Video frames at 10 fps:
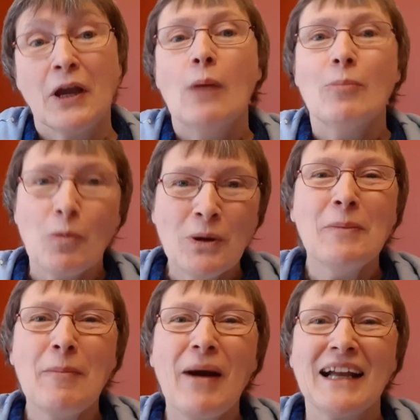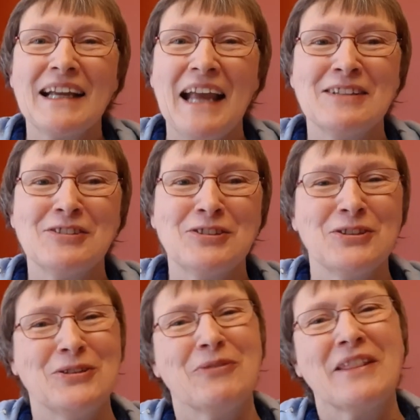But we'll be back again
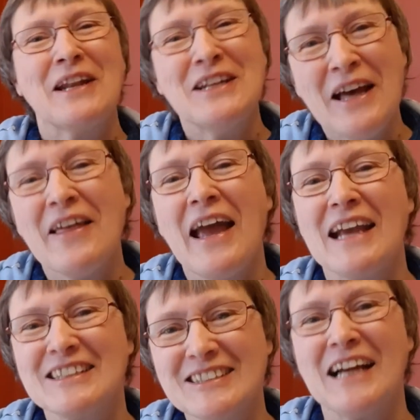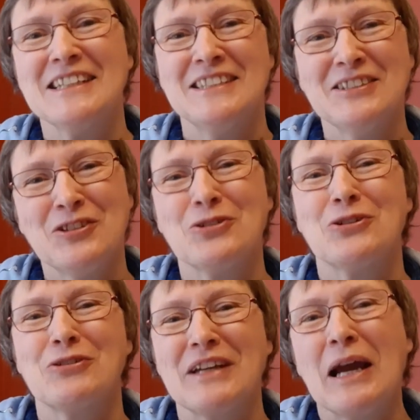soon with another exciting
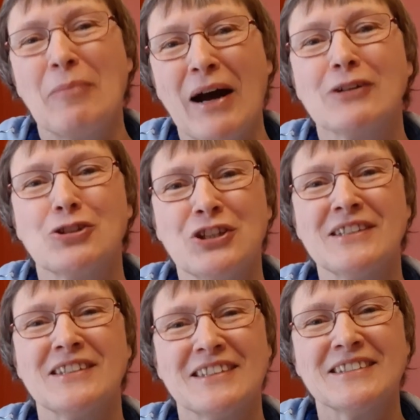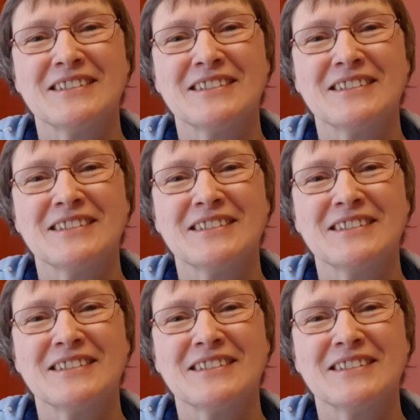story about Jesus.